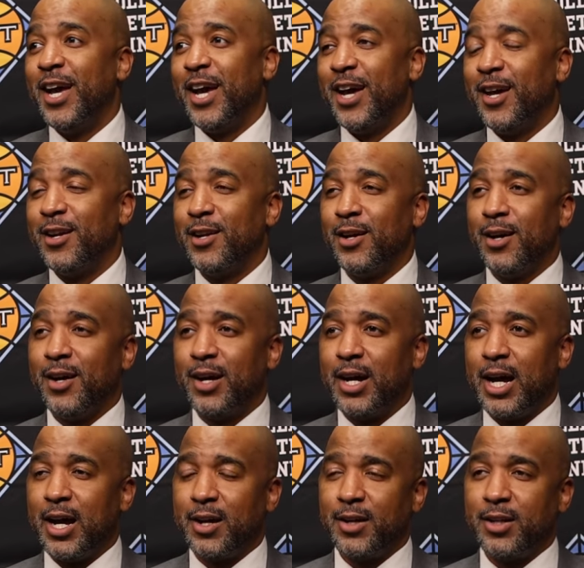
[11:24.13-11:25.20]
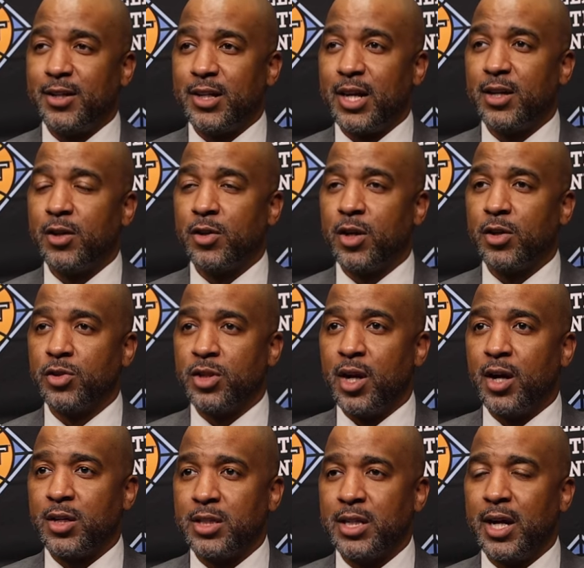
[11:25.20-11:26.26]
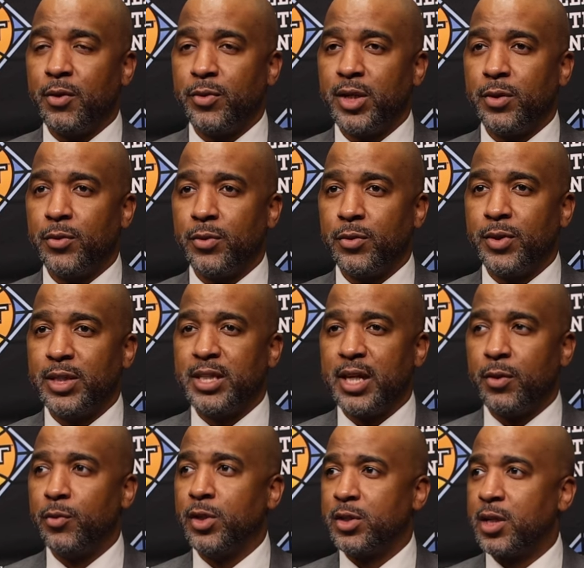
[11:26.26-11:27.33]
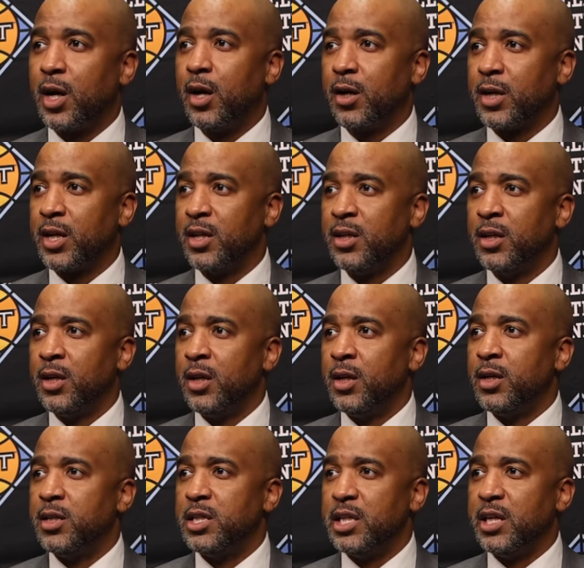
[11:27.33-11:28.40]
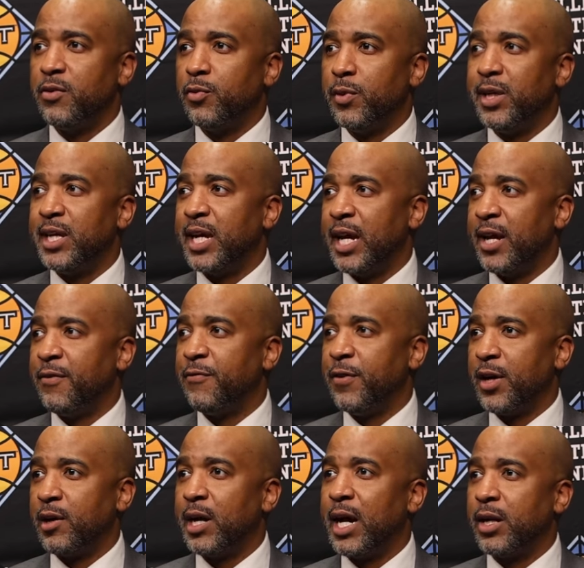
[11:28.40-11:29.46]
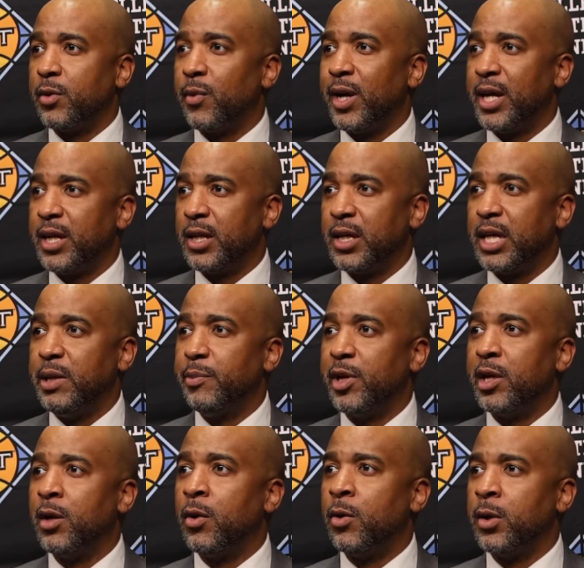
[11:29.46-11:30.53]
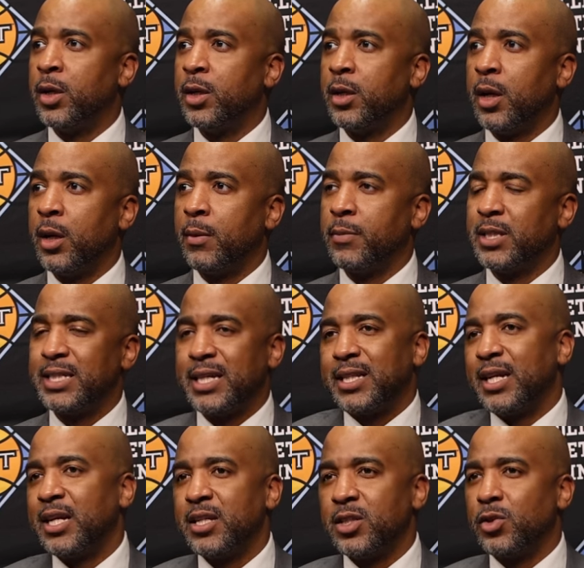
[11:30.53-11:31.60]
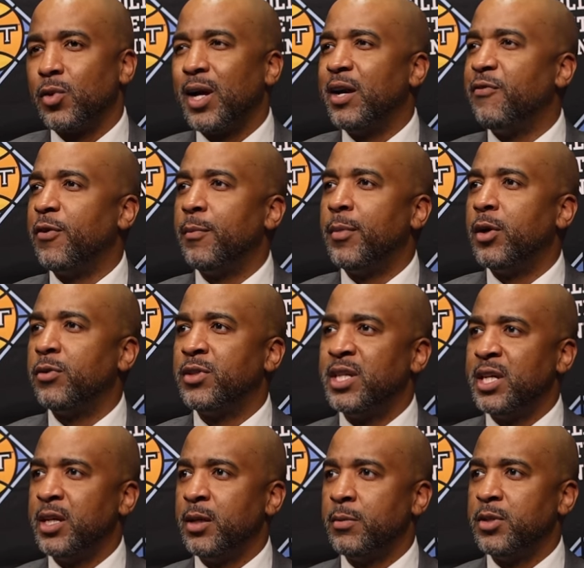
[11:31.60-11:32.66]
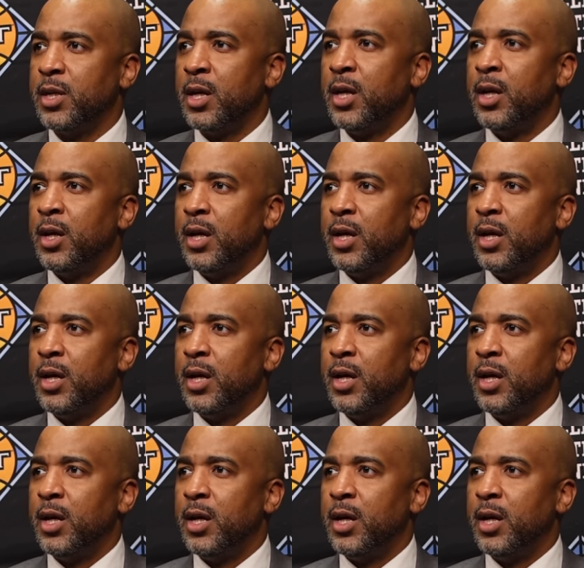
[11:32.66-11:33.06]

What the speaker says: And I know Coach Dawkins and I, we said we'll talk and see if we can't figure out a way to keep it going. Because I think it's great for both teams.